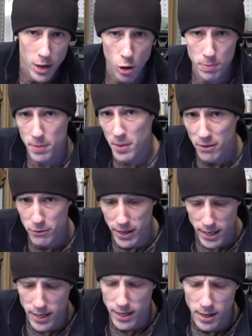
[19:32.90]
I hope I'm not
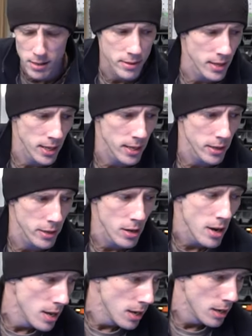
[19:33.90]
forgetting anything
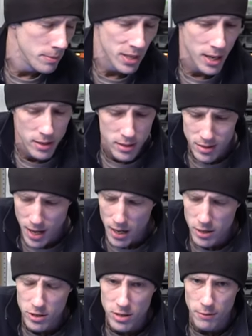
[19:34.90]
here. Um, again, this is
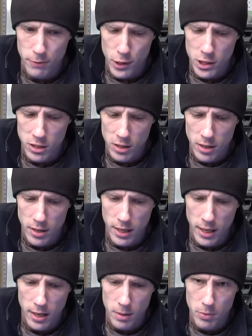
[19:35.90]
kind of just a first look
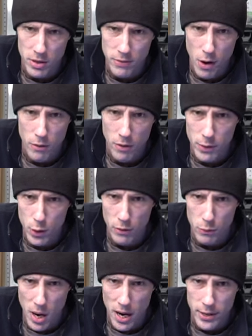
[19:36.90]
and a brief overview
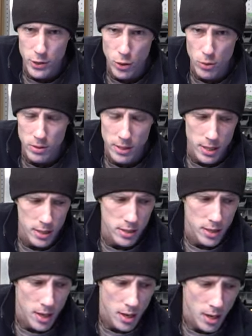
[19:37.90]
of why I chose
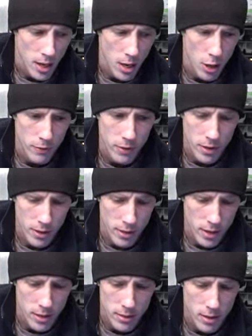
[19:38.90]
this uh, over
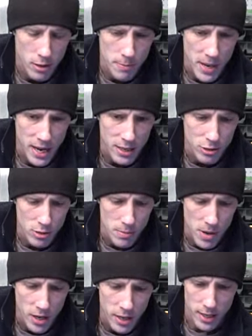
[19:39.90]
any of the other bags on the
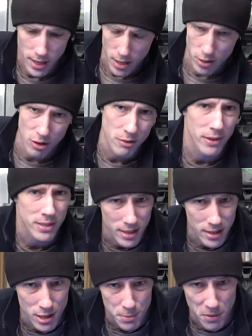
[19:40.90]
market. And I don't know if I
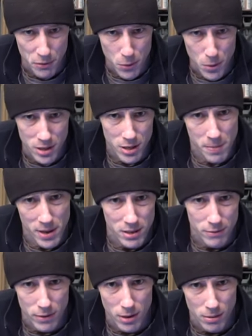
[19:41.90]
said this before. It
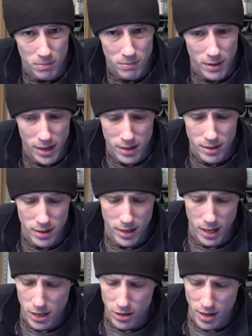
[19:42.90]
depends if I'll edit it
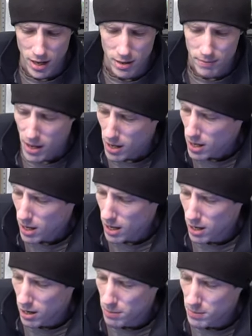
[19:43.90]
in or not.
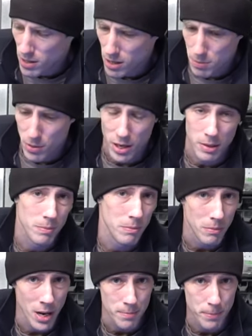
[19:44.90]
Um, but
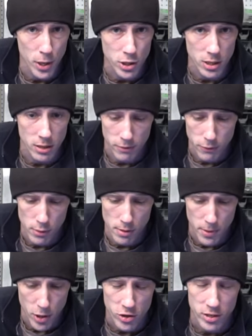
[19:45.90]
my budget for
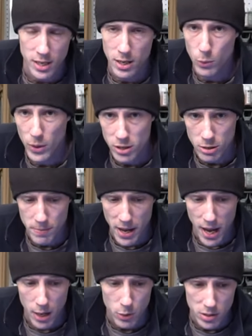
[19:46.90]
purchasing a winter
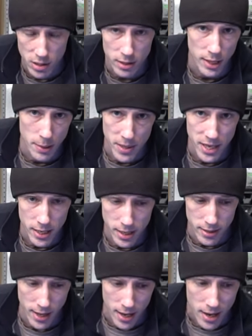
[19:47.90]
bag was unlimited
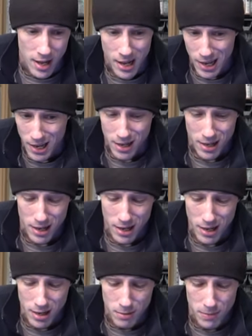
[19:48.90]
in that
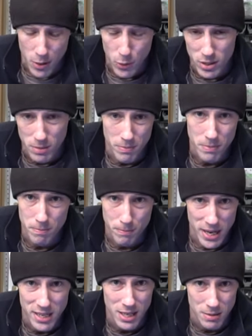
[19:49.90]
um, I wasn't
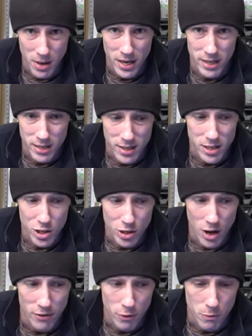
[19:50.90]
basing my decision
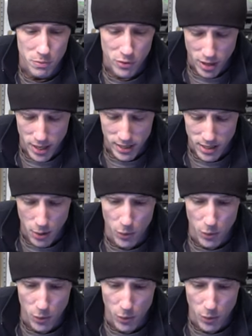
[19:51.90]
off of price.